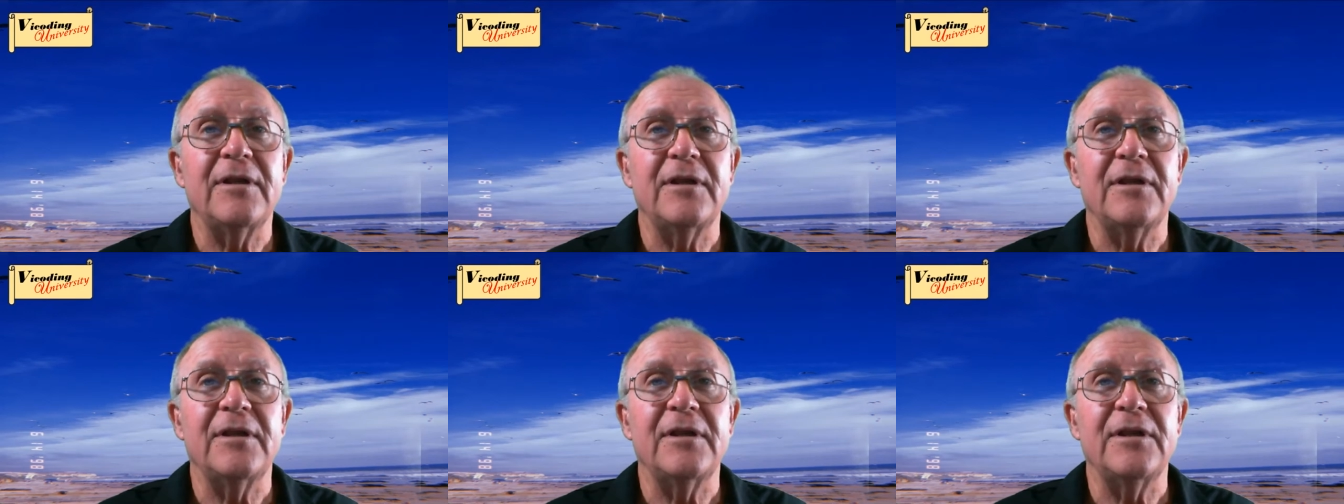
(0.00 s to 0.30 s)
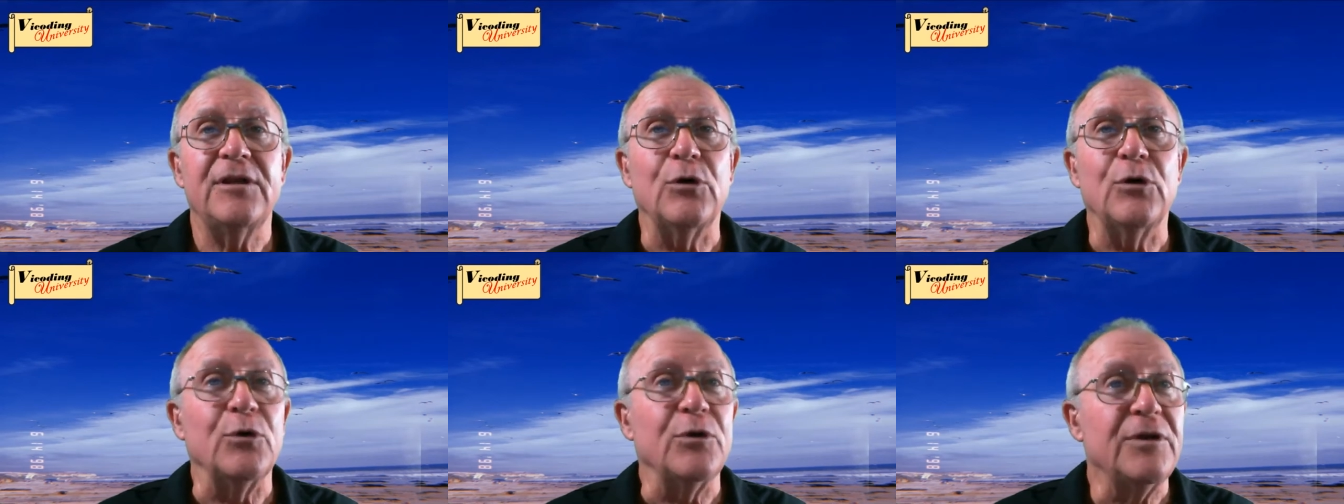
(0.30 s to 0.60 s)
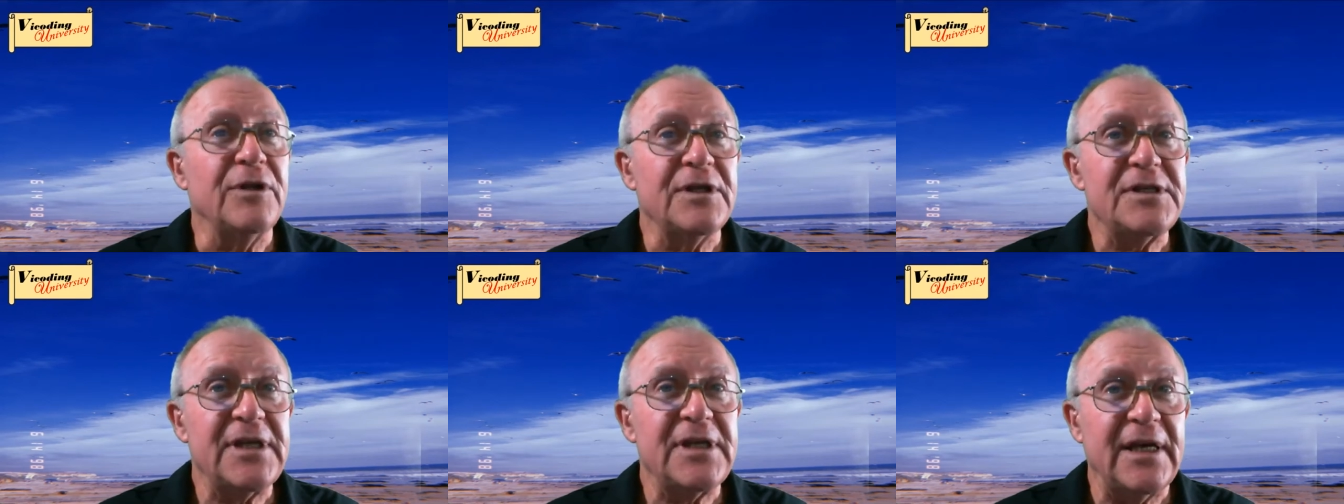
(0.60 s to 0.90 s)
go to the
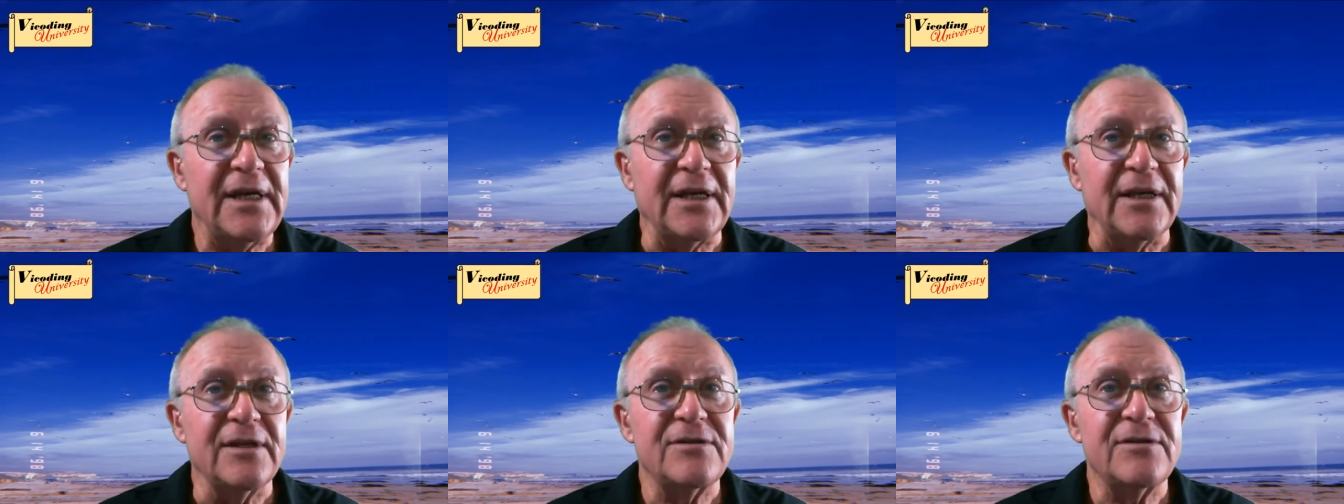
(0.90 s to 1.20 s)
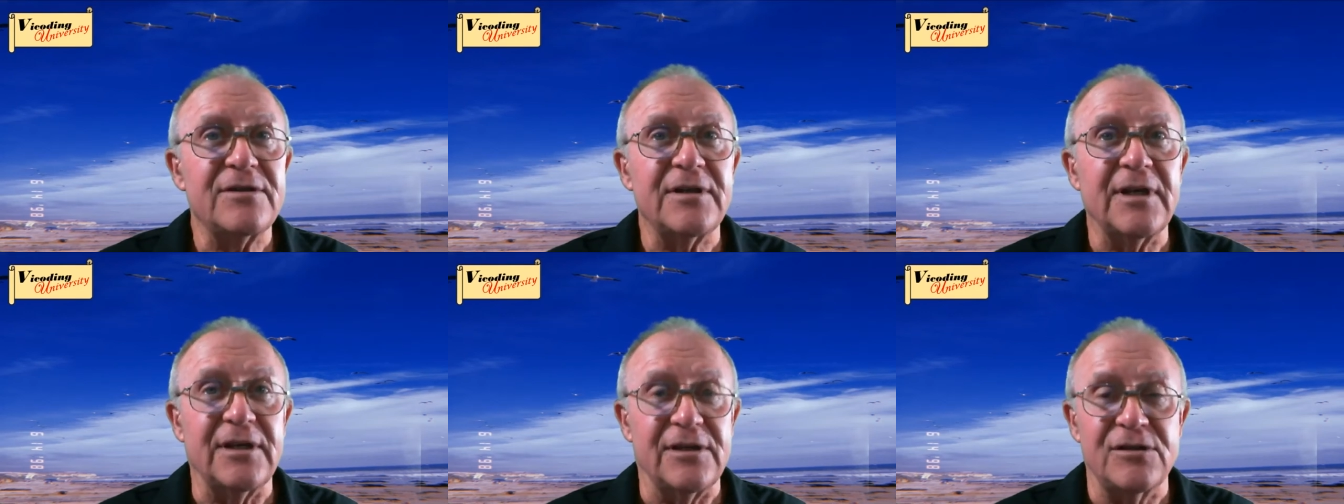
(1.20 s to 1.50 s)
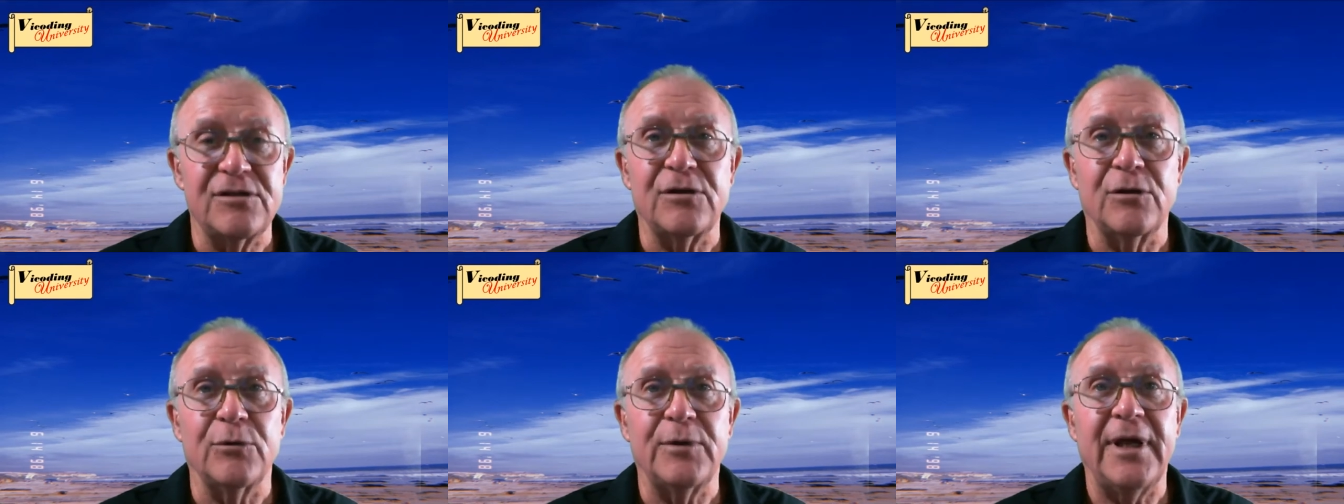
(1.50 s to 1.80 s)
settings and slow
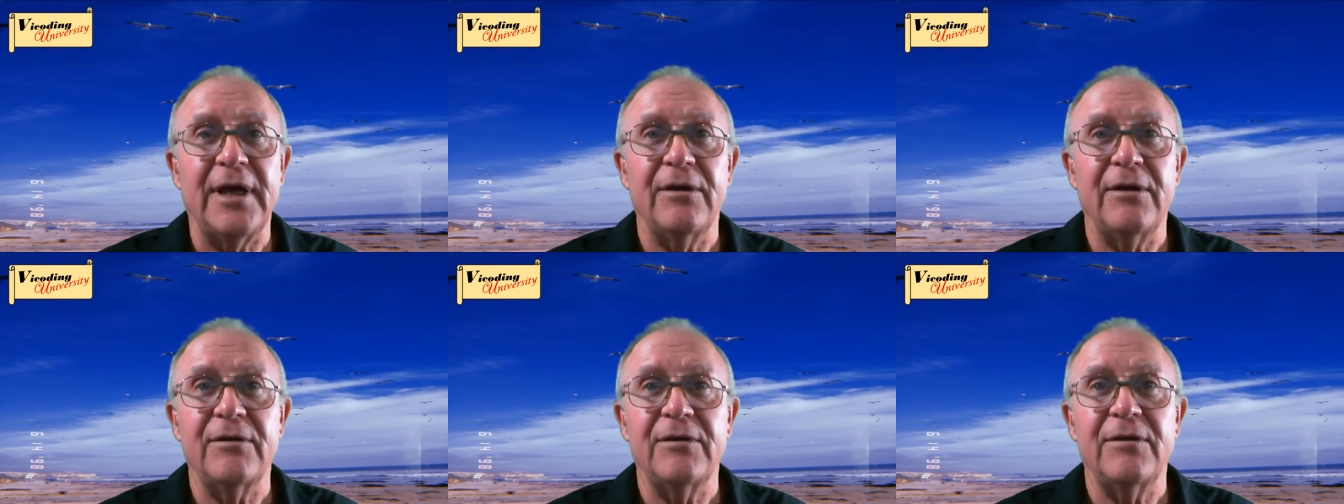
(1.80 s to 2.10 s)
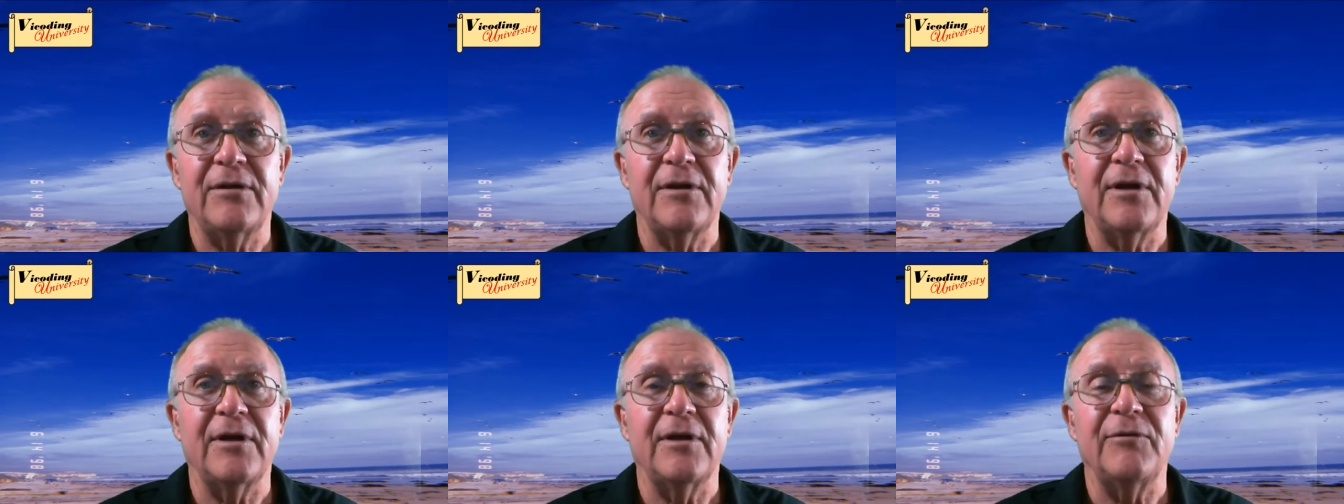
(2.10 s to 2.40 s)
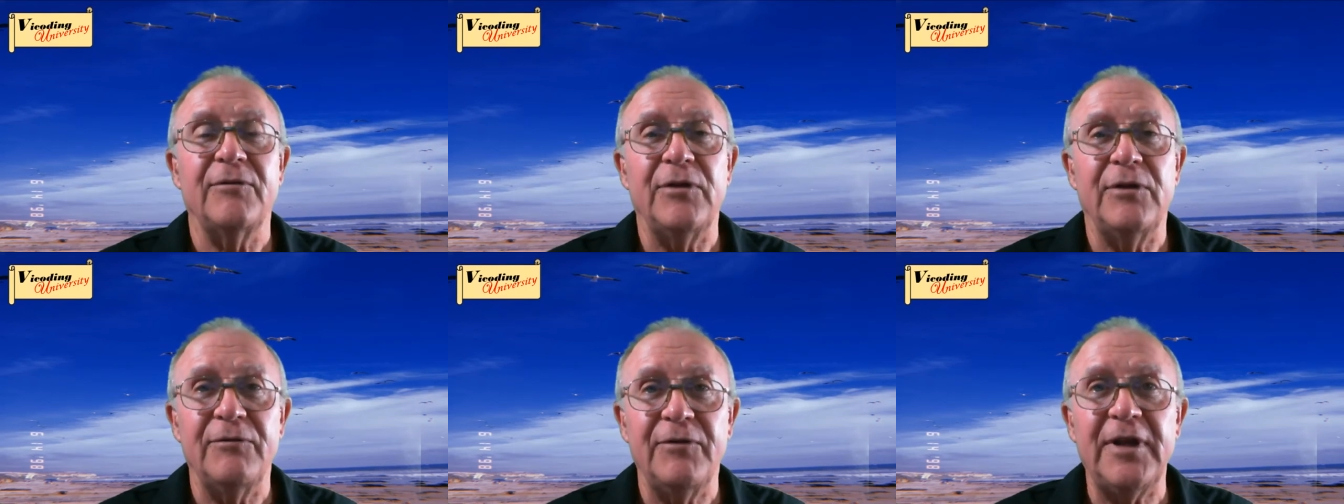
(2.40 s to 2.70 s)
down the
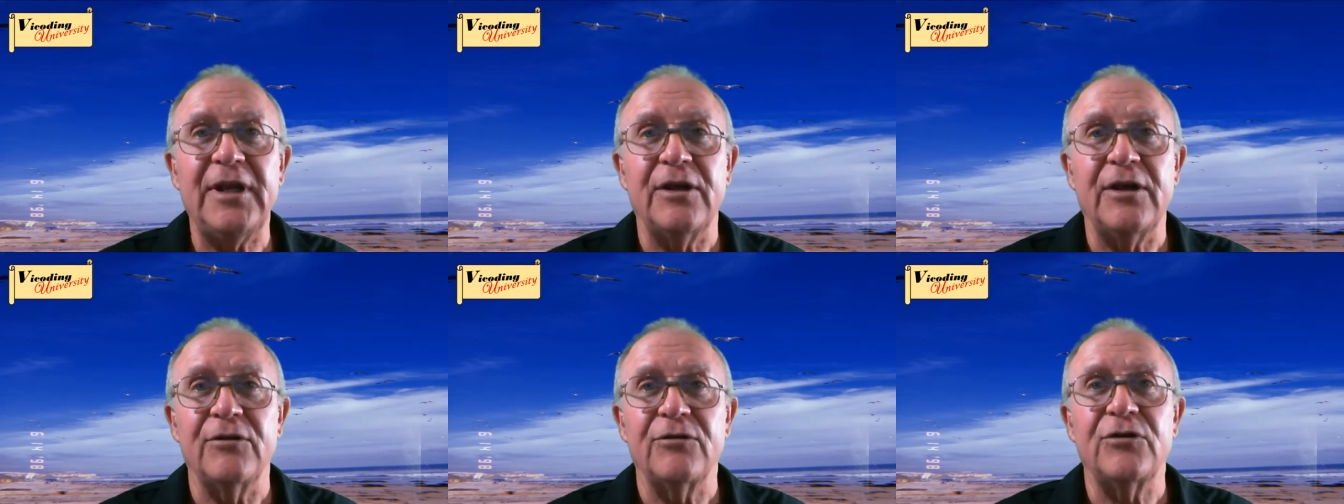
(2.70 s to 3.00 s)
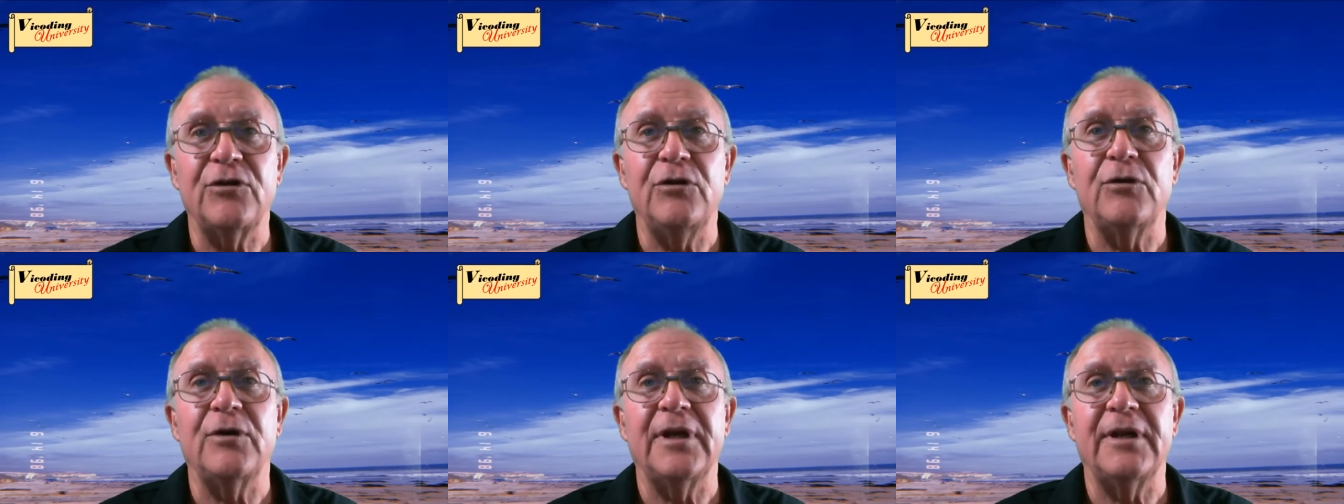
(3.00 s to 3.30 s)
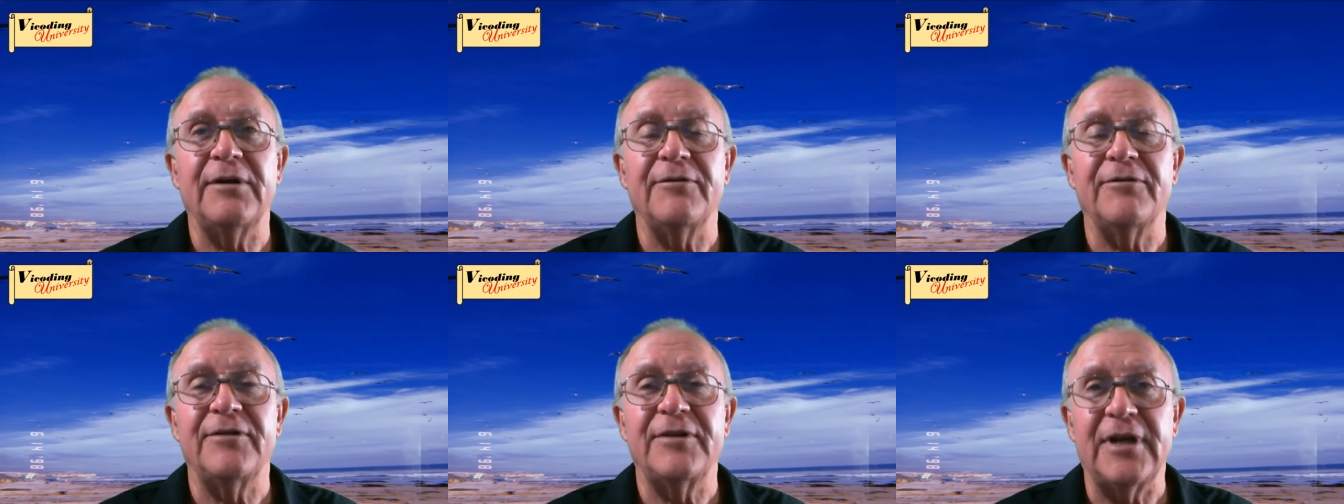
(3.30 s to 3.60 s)
video so you can
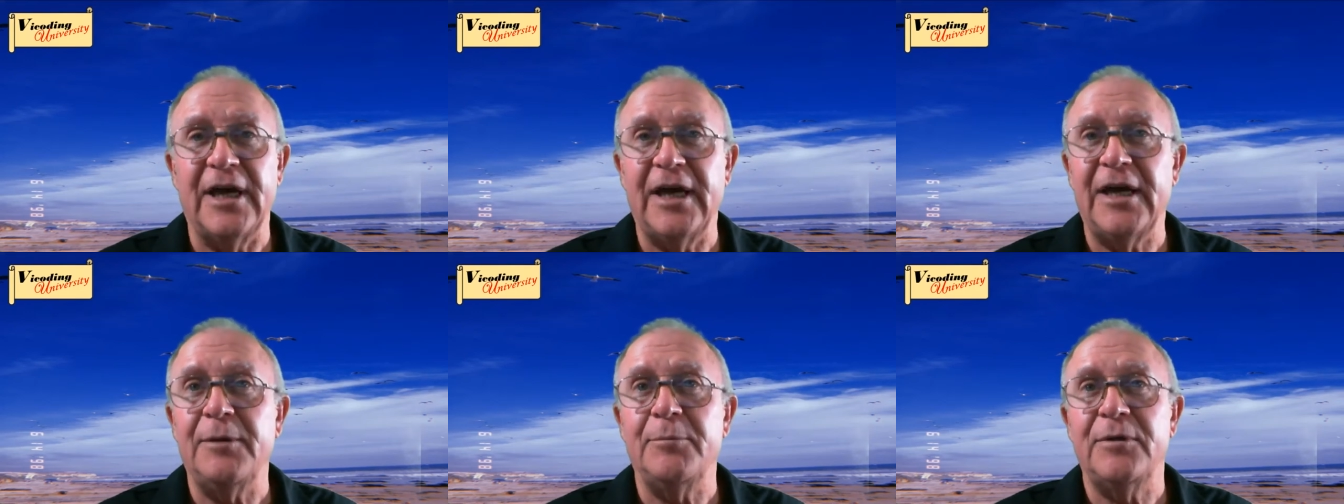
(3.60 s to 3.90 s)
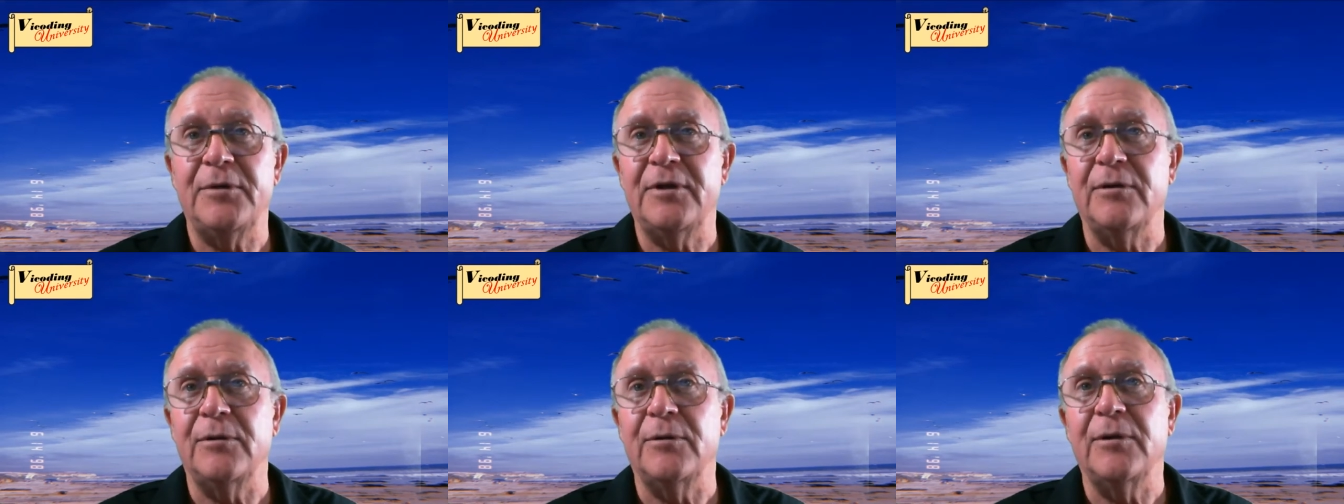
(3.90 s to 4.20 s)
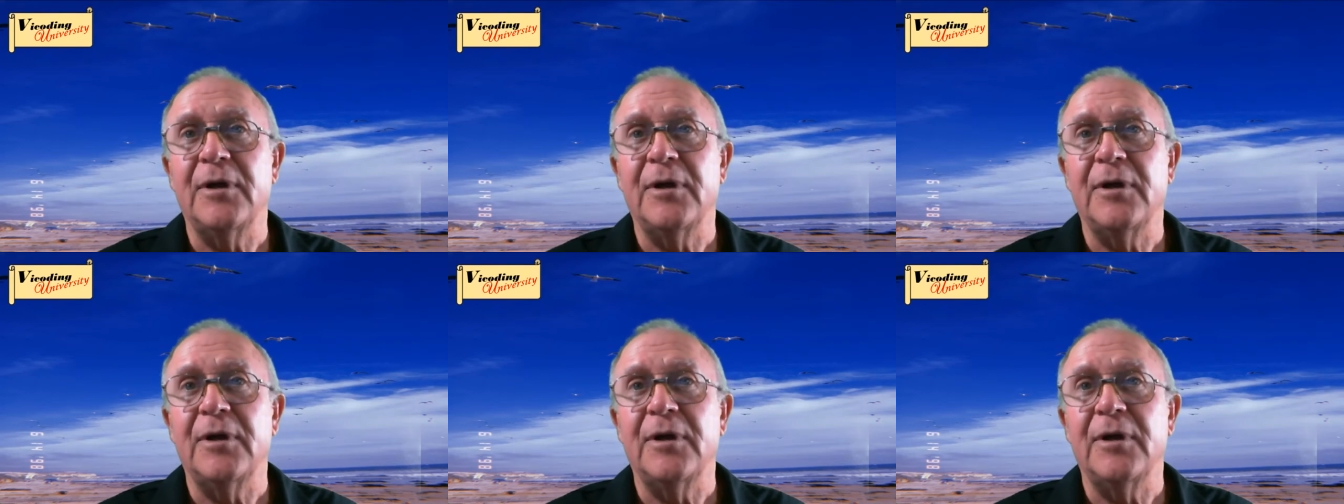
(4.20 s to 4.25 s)
have time to